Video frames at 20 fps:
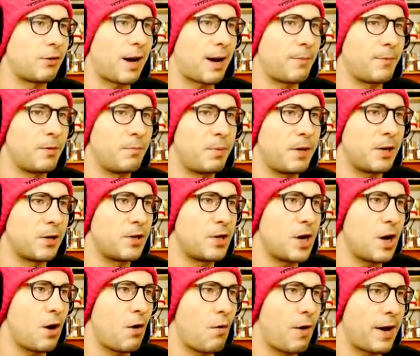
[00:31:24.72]
I grab the beer?
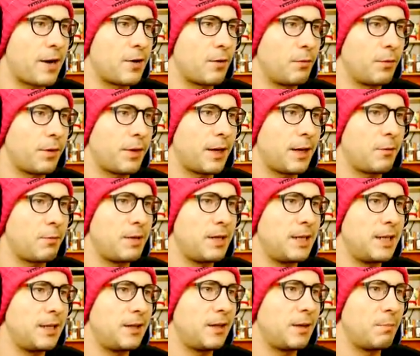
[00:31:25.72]
No, I don't think we
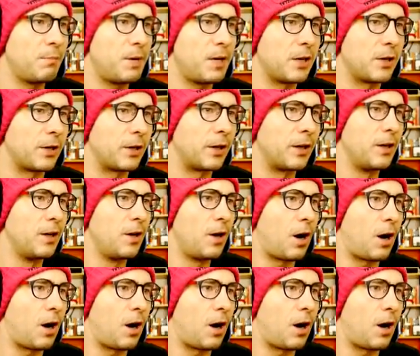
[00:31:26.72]
need the beer.